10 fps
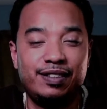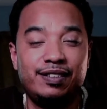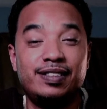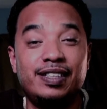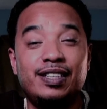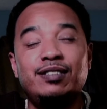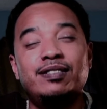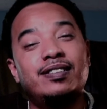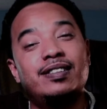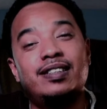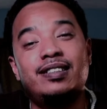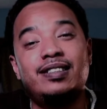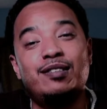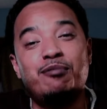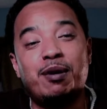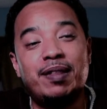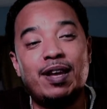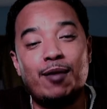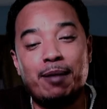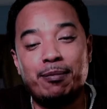See, maybe
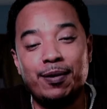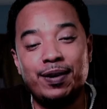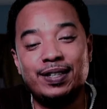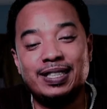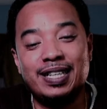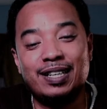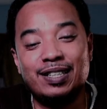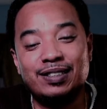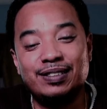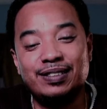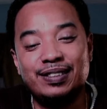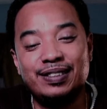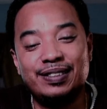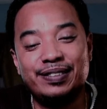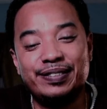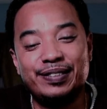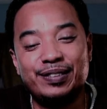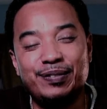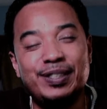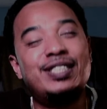that rap career is not gonna.
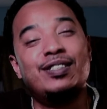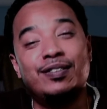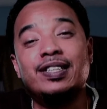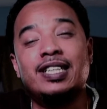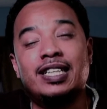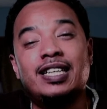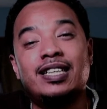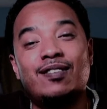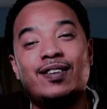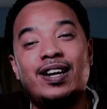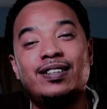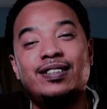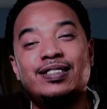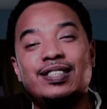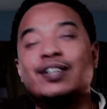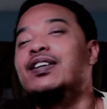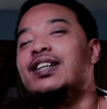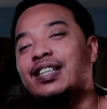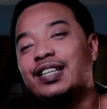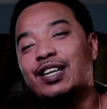We still really need that writer. So,
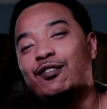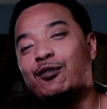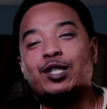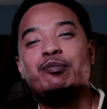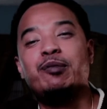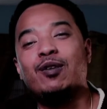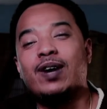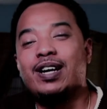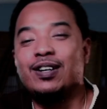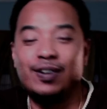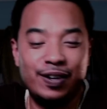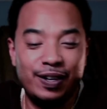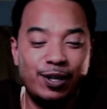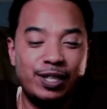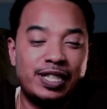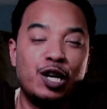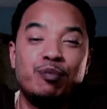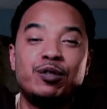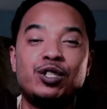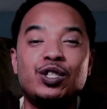if you want to be a writer or want to
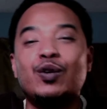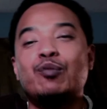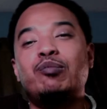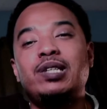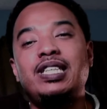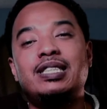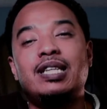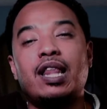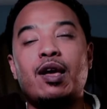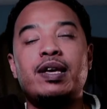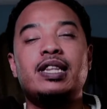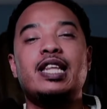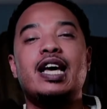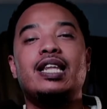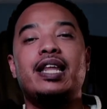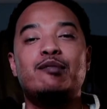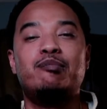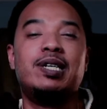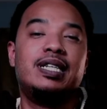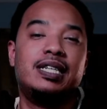help the show, please hit that like
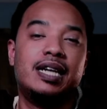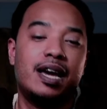button,